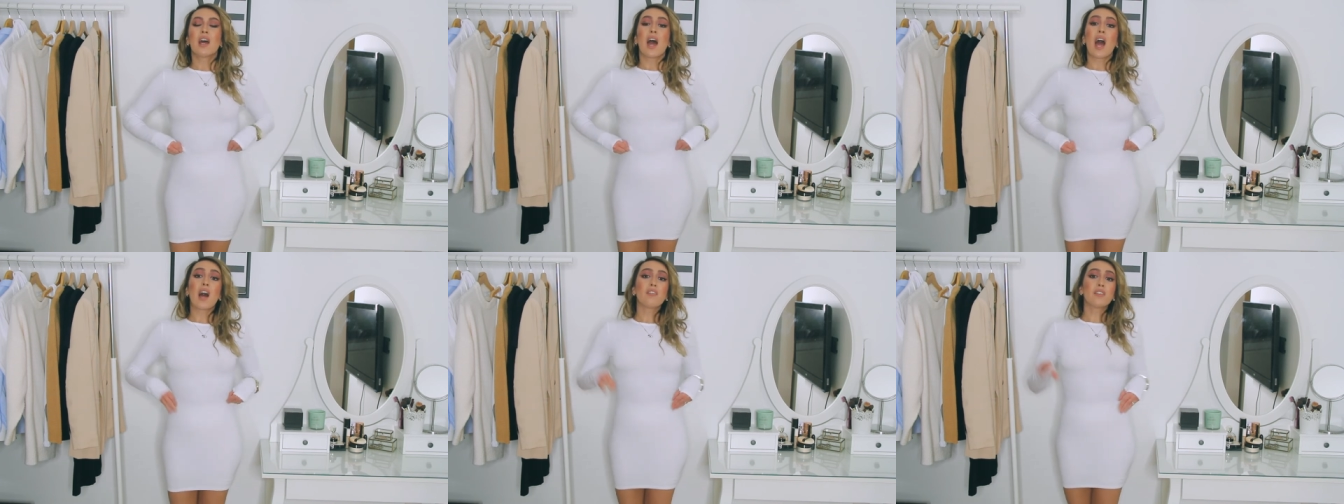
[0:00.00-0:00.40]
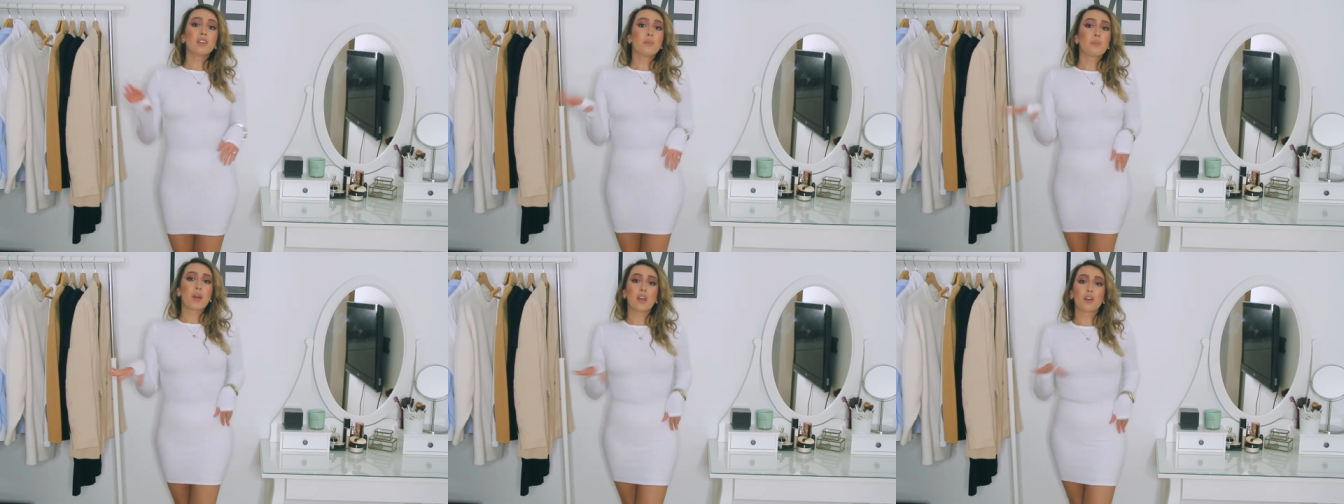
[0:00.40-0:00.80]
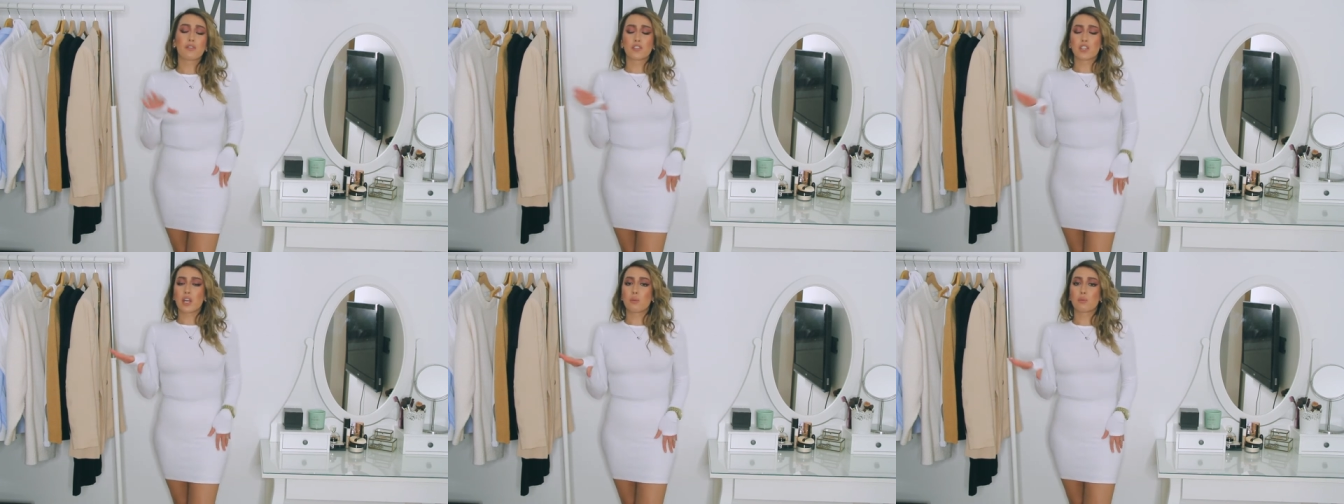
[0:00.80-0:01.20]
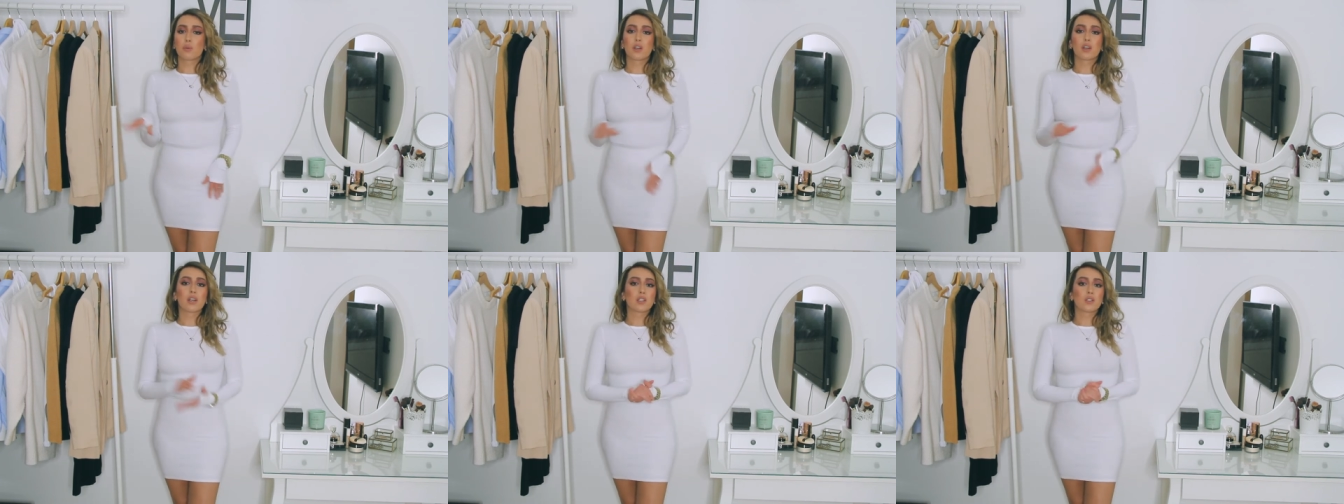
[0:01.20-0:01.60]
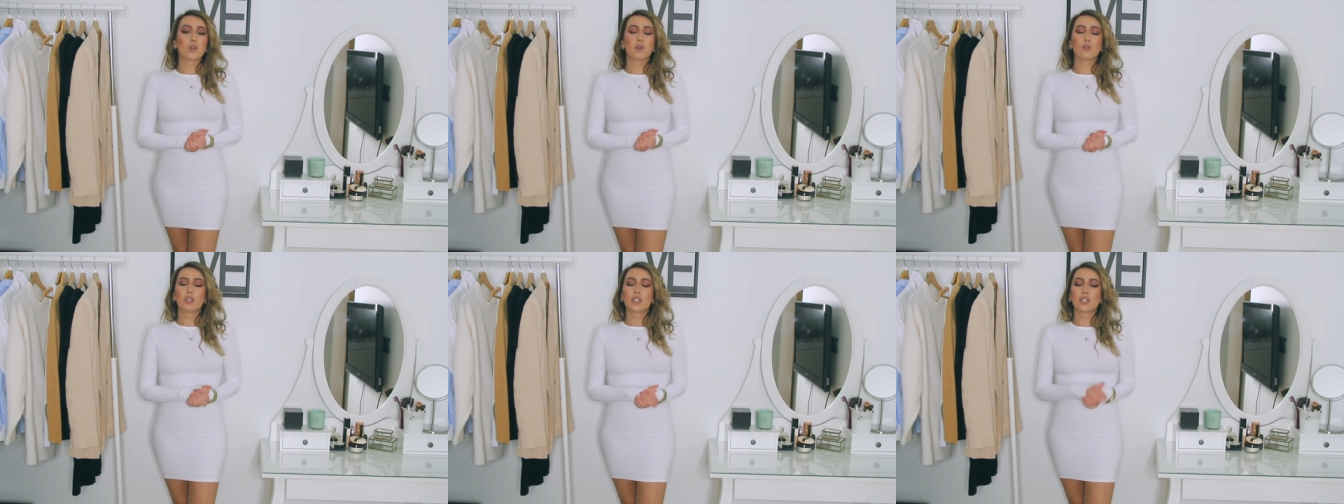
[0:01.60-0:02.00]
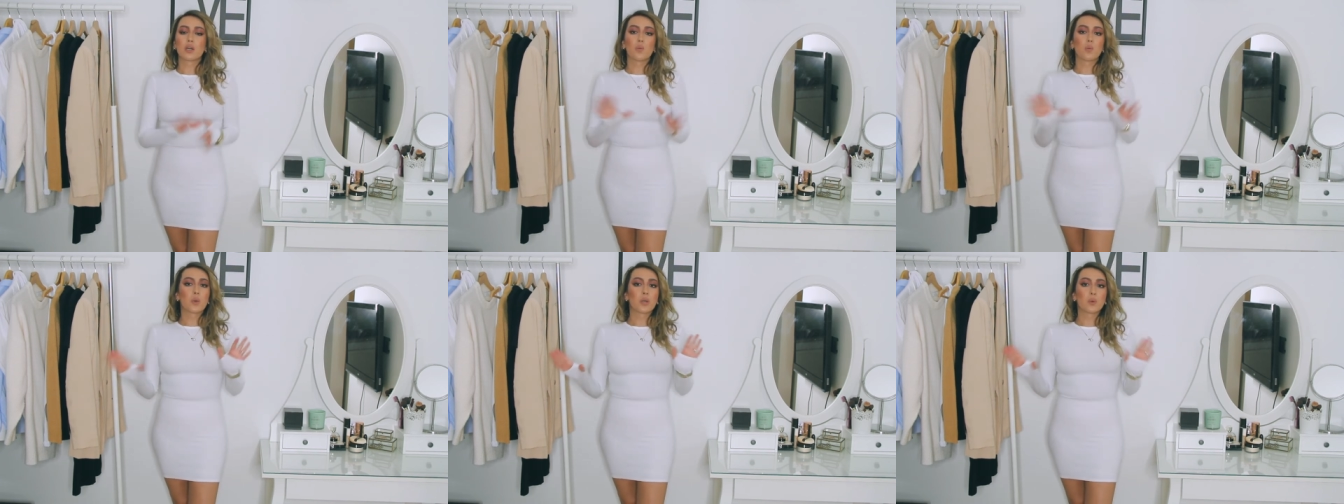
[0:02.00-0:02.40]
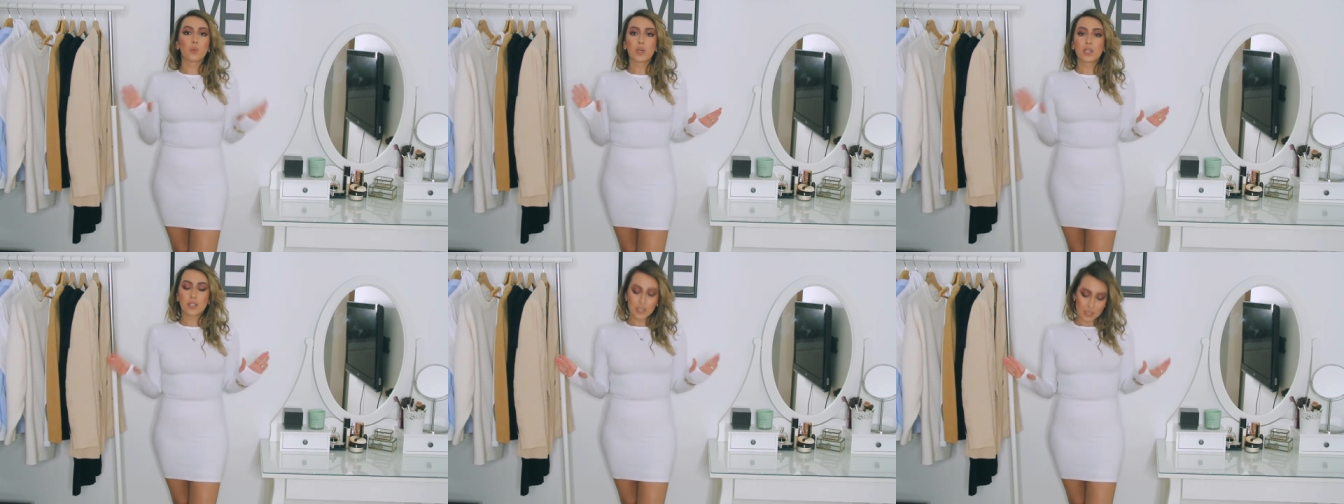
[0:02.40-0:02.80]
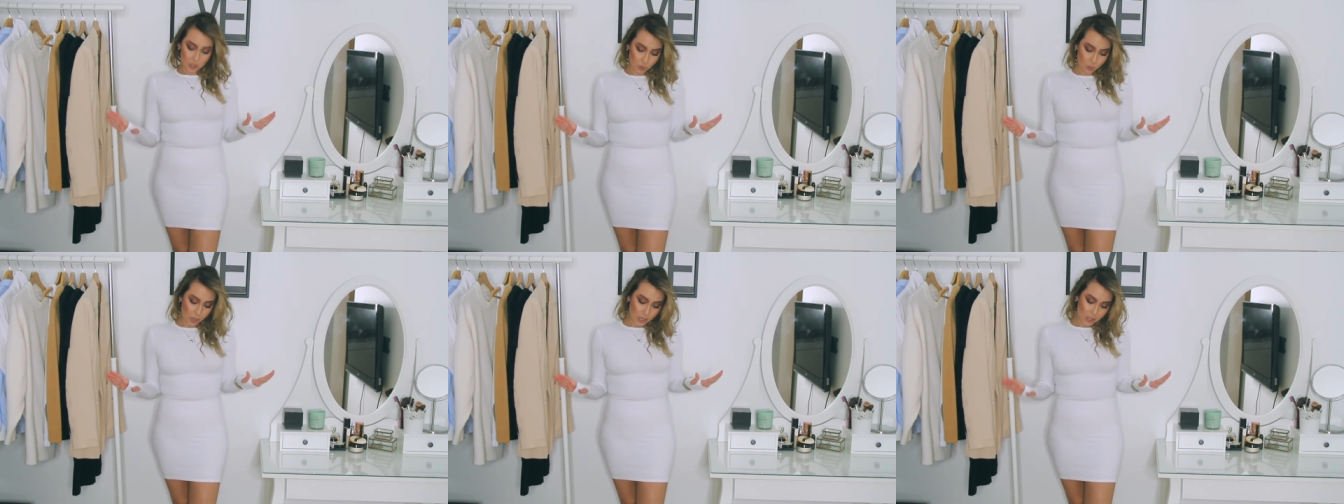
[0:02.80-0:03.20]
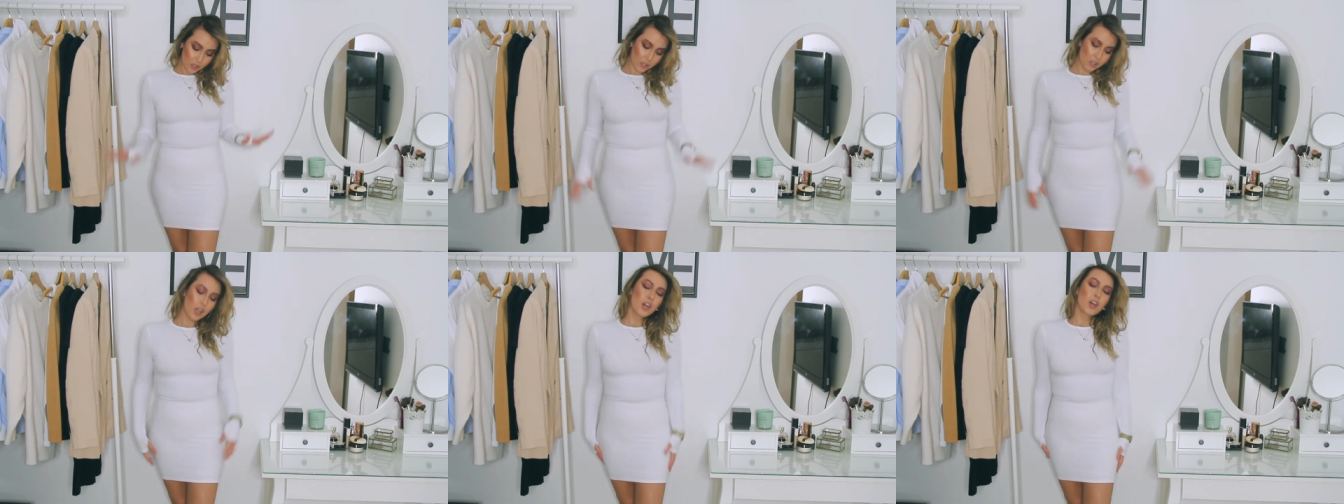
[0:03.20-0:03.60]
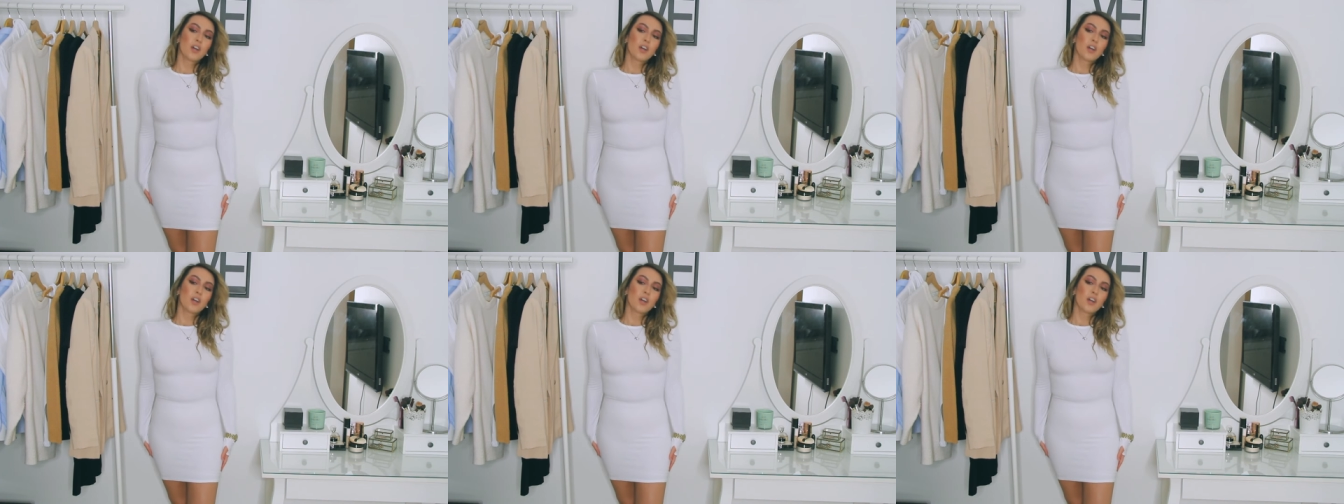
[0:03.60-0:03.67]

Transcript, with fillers: having a pair of shapewear is always a win-win situation.